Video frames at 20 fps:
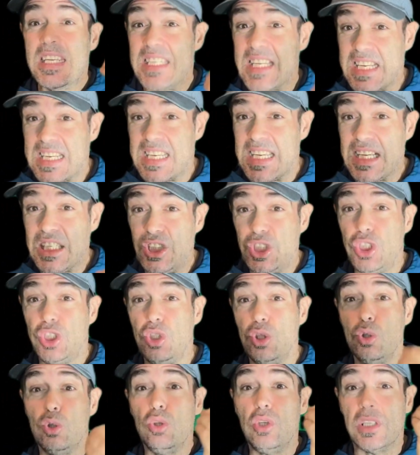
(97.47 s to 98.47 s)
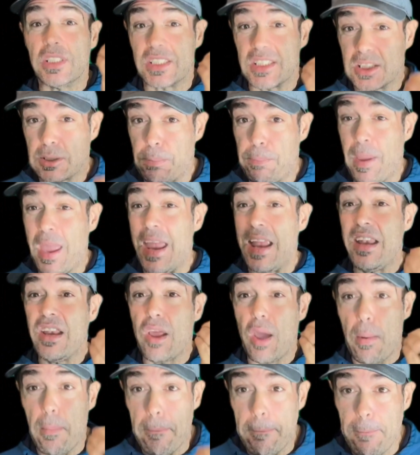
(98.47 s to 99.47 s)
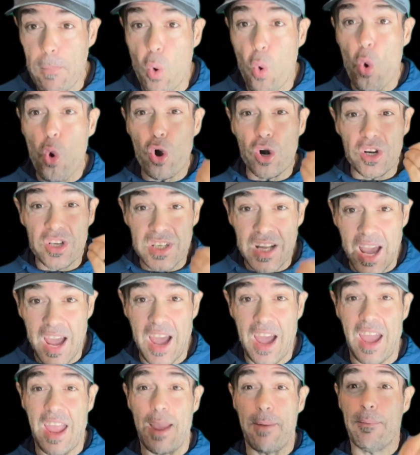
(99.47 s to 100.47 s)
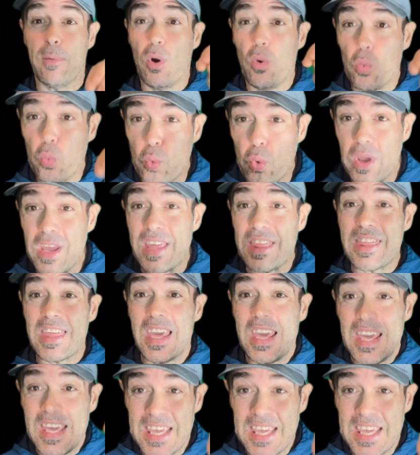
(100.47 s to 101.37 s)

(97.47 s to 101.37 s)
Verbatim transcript: to get you to spend more time with